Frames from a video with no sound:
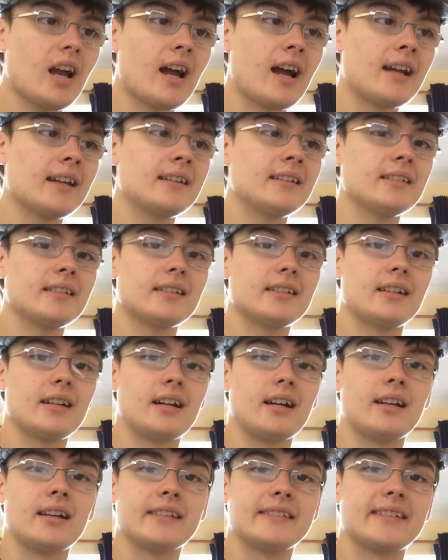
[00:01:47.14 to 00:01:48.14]
and
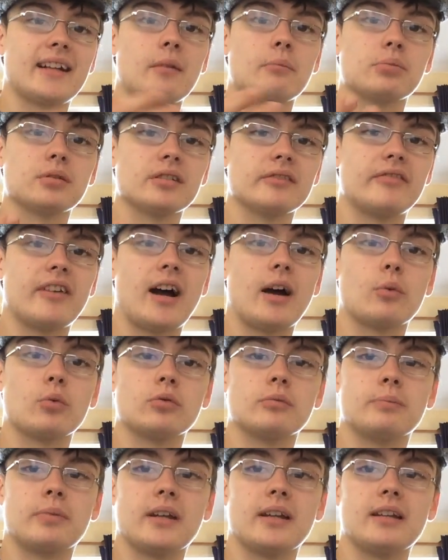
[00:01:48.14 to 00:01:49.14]
an example of that
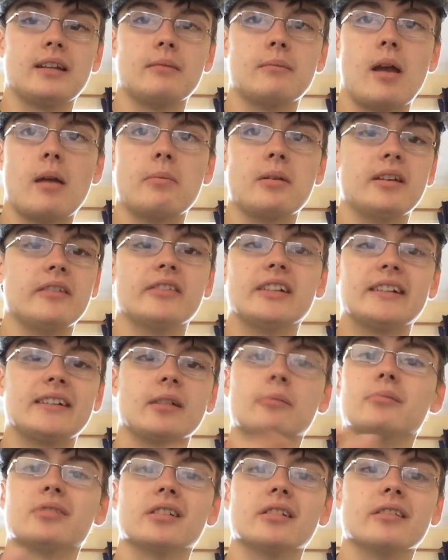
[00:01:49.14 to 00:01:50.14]
would be maybe The
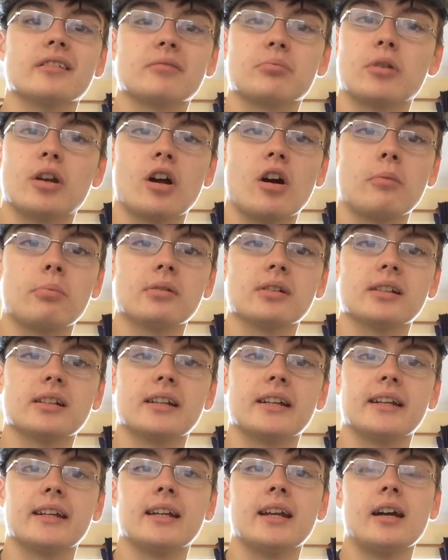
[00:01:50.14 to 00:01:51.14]
Simpsons
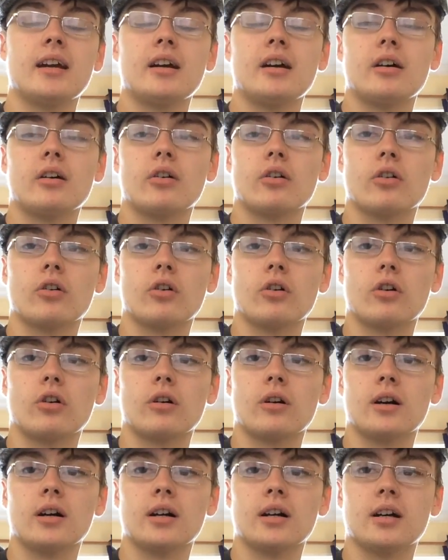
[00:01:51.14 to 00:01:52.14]
Monopoly
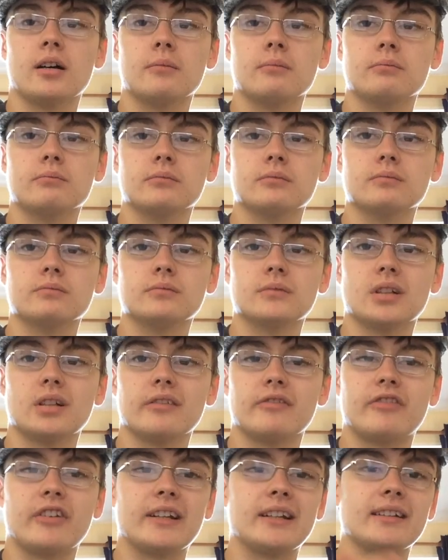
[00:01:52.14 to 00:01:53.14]
or um,
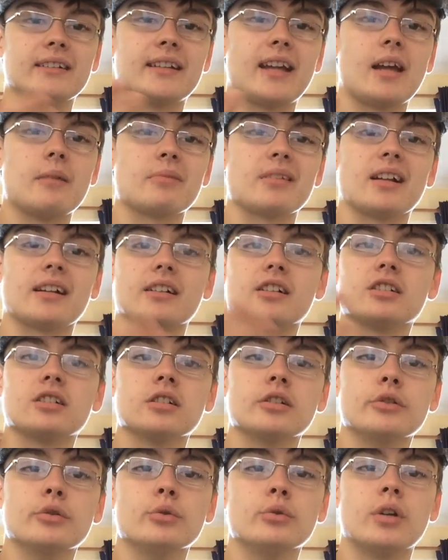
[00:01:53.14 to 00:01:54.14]
games like
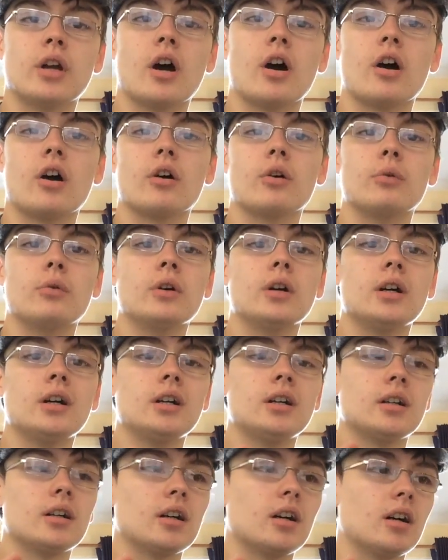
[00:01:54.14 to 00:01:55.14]
Cluedo
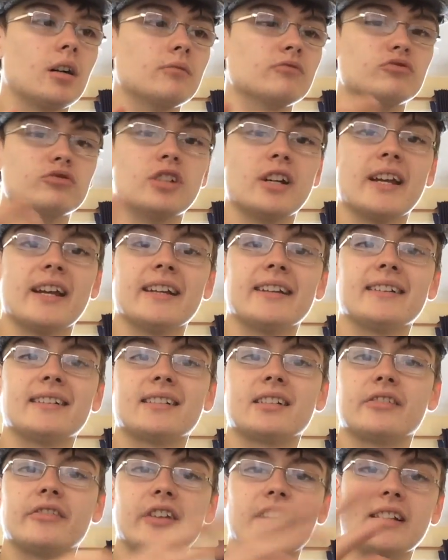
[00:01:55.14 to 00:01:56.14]
um,
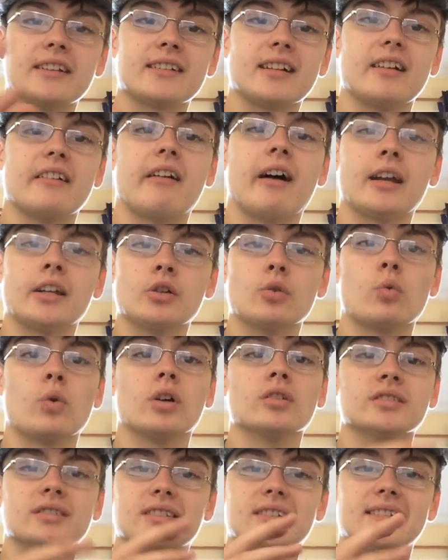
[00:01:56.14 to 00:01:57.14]
risk, things like that you'll
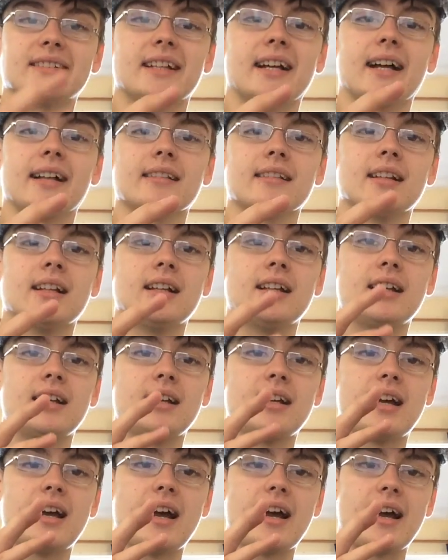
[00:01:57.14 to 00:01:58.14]
want to sell
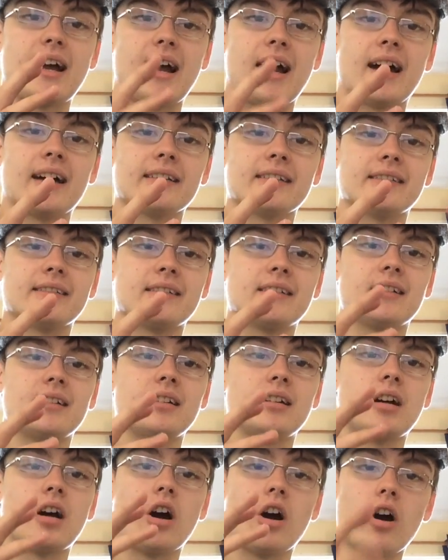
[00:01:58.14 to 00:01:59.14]
as
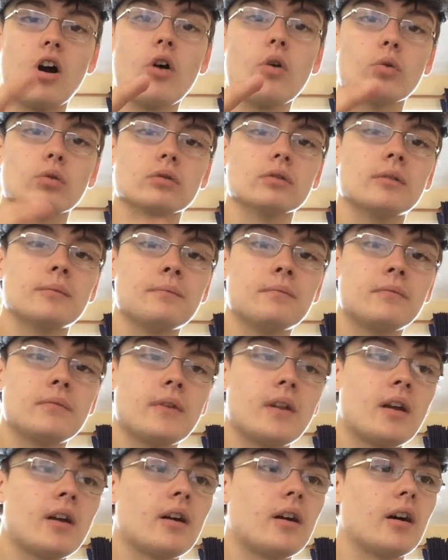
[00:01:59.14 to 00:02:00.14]
a whole.
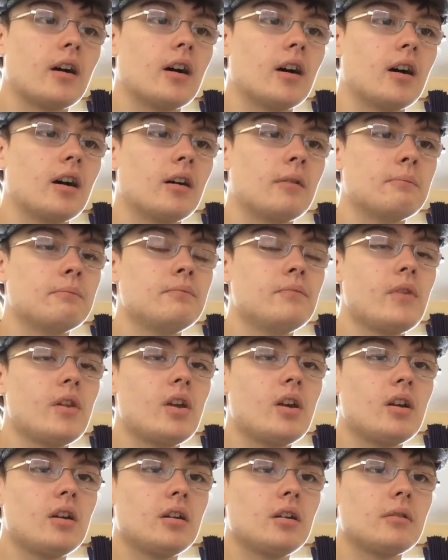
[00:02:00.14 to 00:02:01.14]
Um,
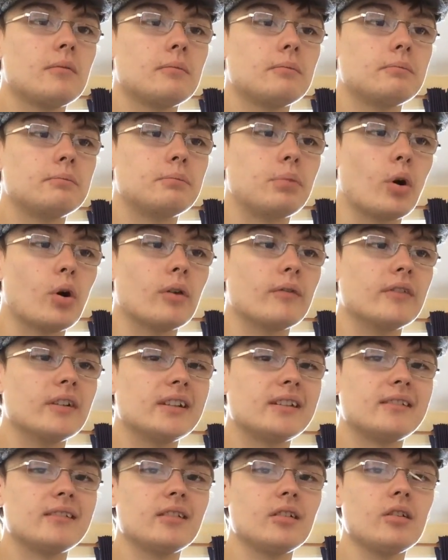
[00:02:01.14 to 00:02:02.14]
but
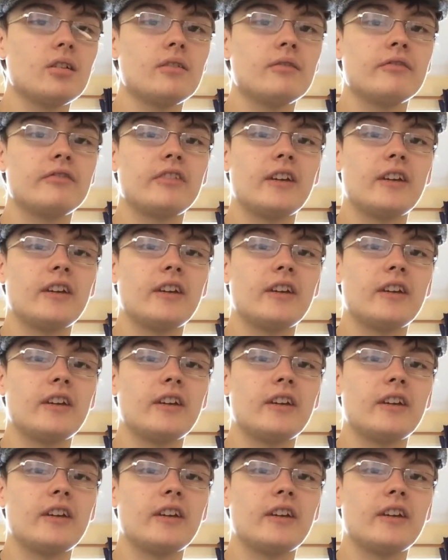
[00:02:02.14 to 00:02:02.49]
there's certain